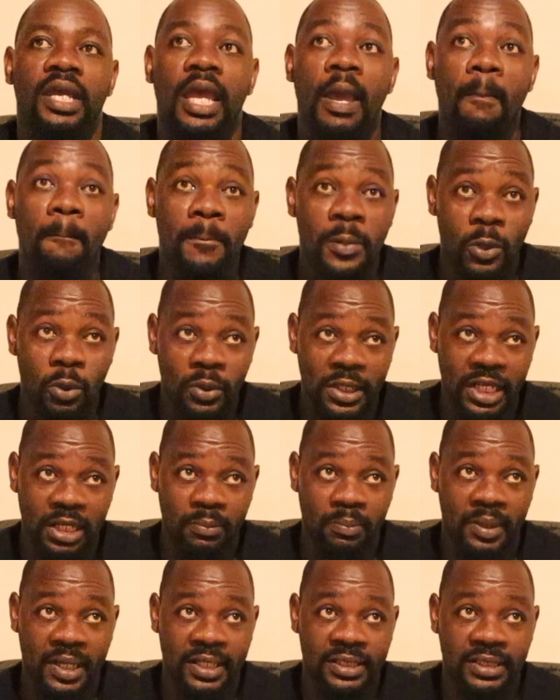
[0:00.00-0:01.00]
A
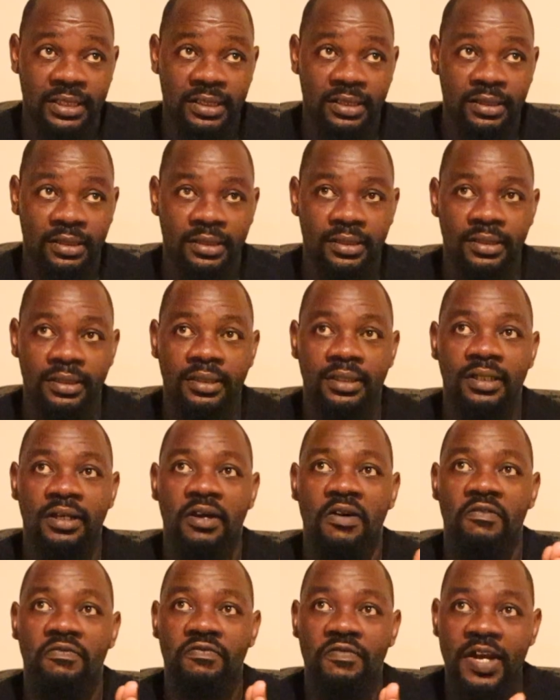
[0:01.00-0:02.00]
broken person
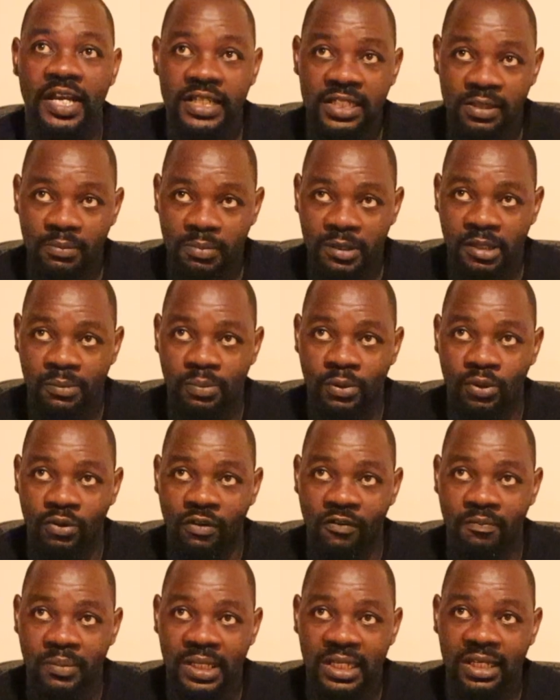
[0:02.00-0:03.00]
finding people who
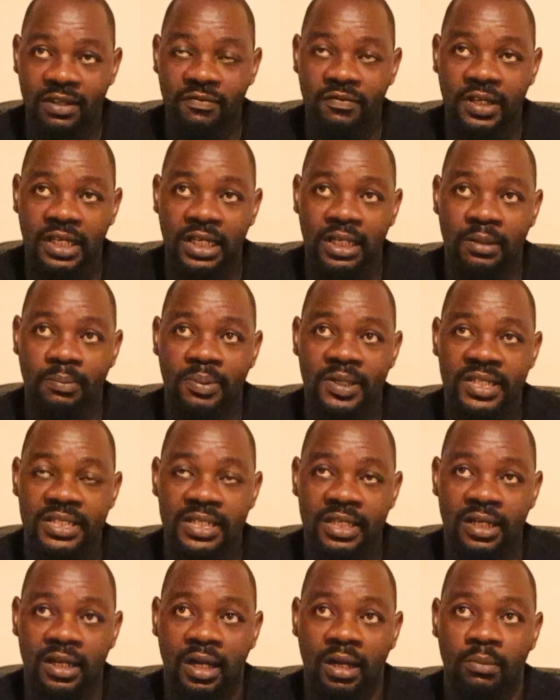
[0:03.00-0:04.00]
have been living in peace
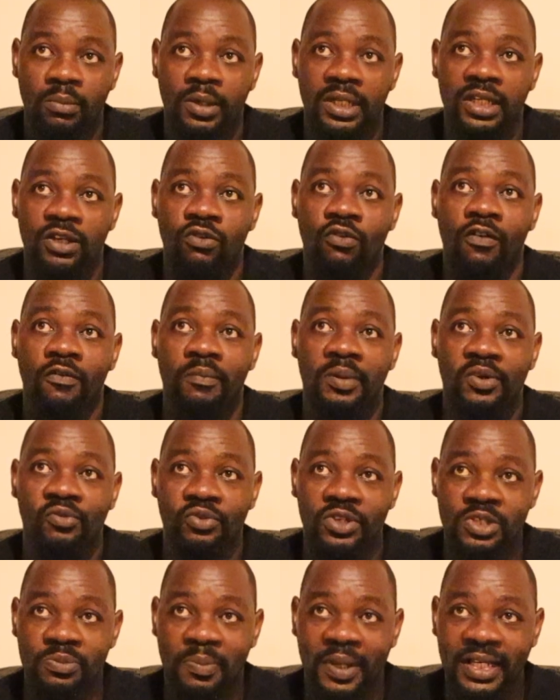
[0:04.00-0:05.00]
and harmony, who have been
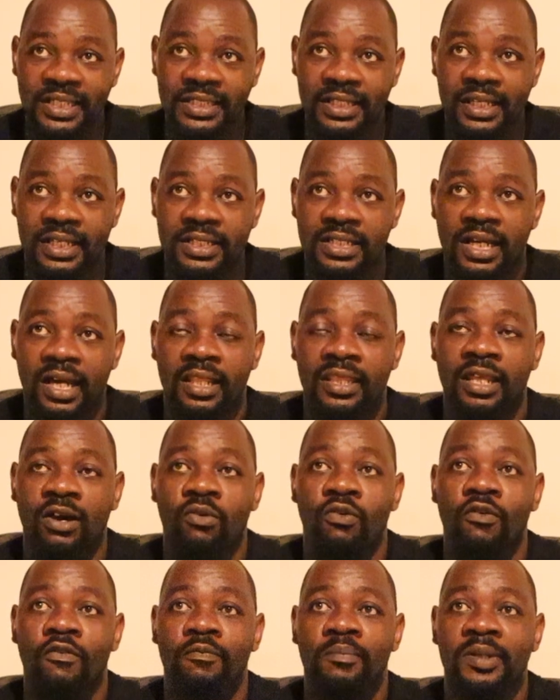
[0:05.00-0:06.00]
respecting each other,
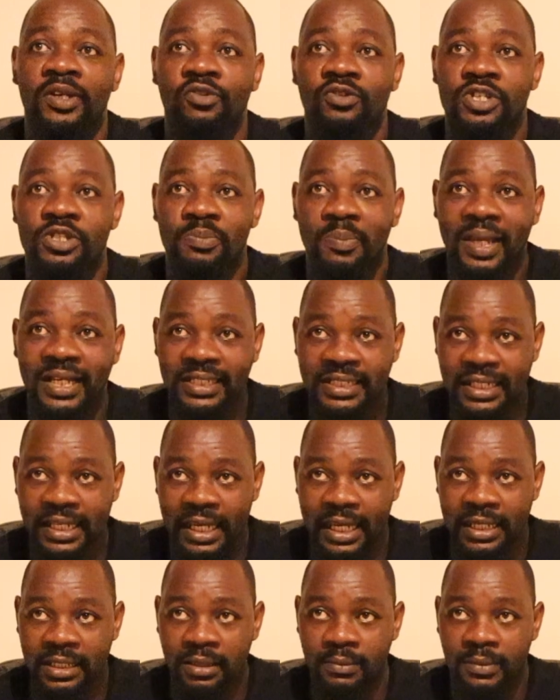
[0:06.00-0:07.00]
who have been respecting
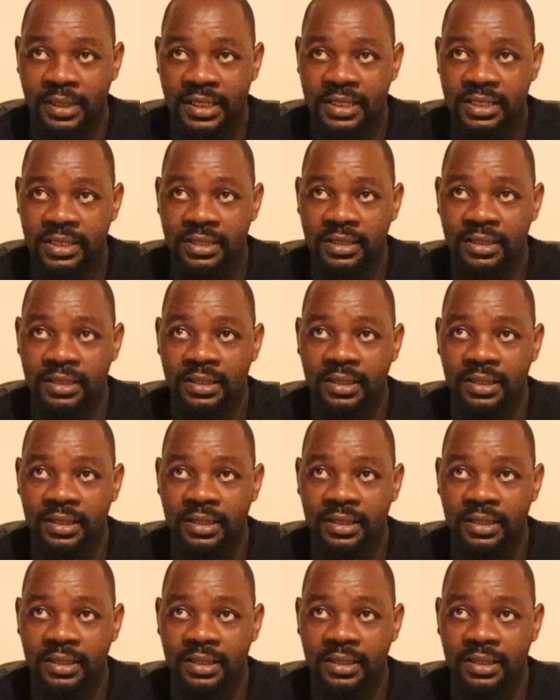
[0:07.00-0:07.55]
animals,